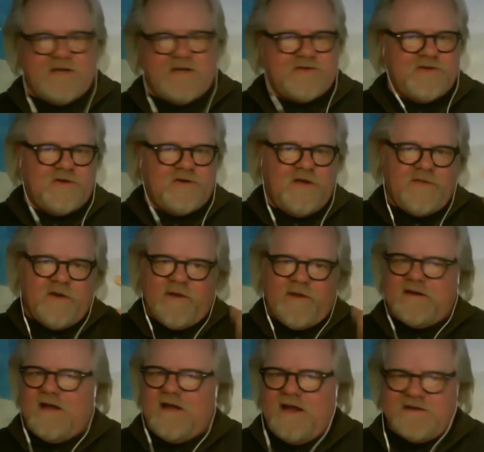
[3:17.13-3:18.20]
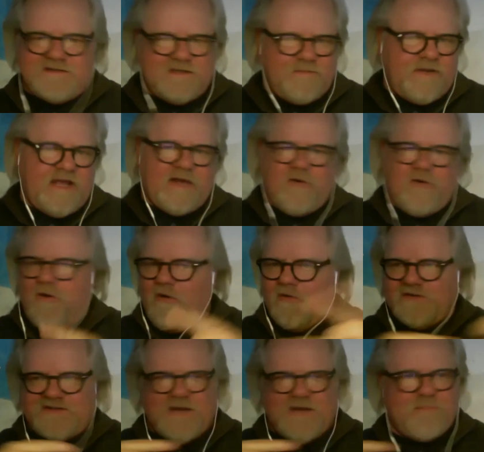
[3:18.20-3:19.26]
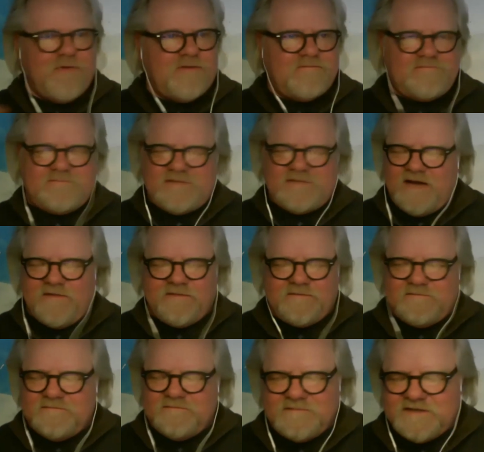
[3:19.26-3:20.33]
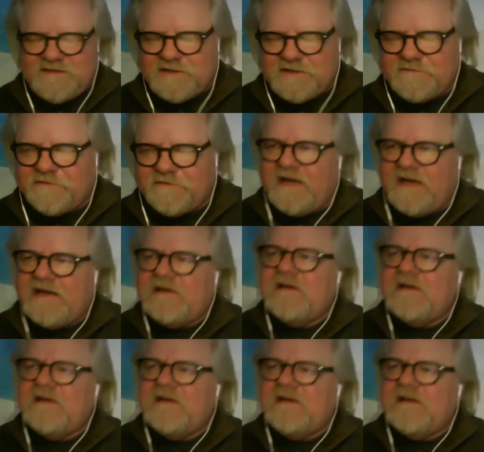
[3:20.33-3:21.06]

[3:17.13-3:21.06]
they turn on their red lights, and they had a whole separate kind of deal for night.